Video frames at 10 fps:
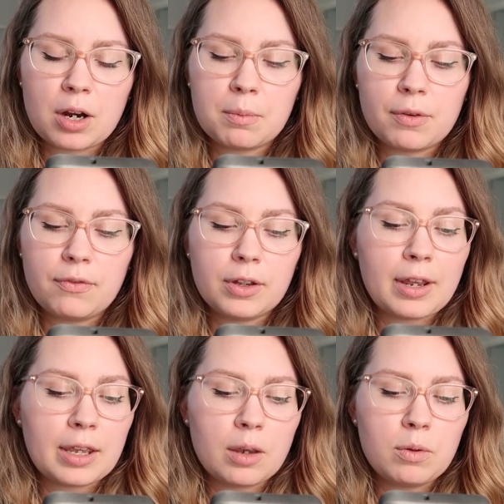parent, but feel
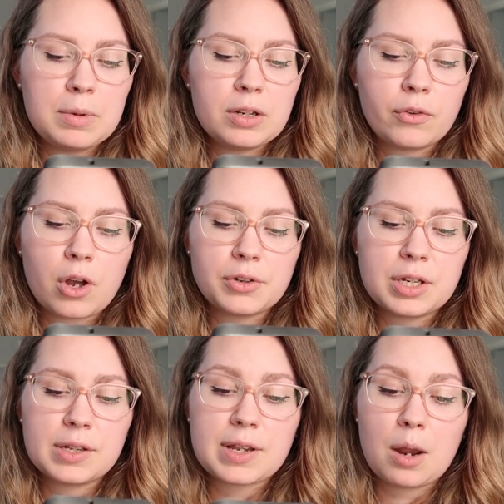like it would be difficult
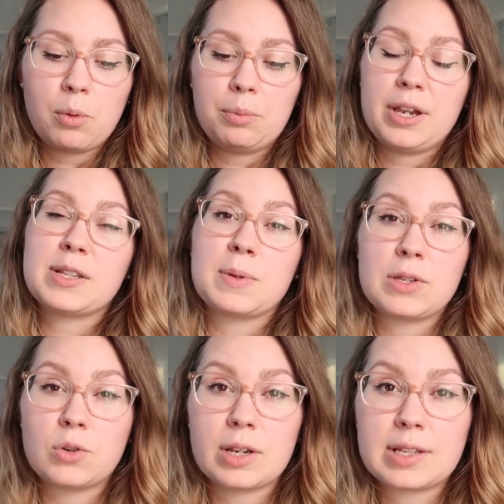to decide what
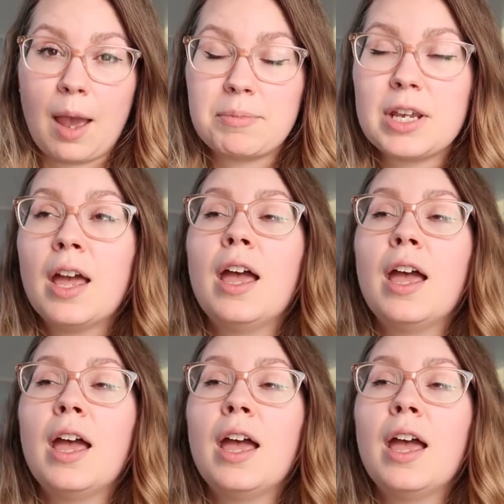placements to accept.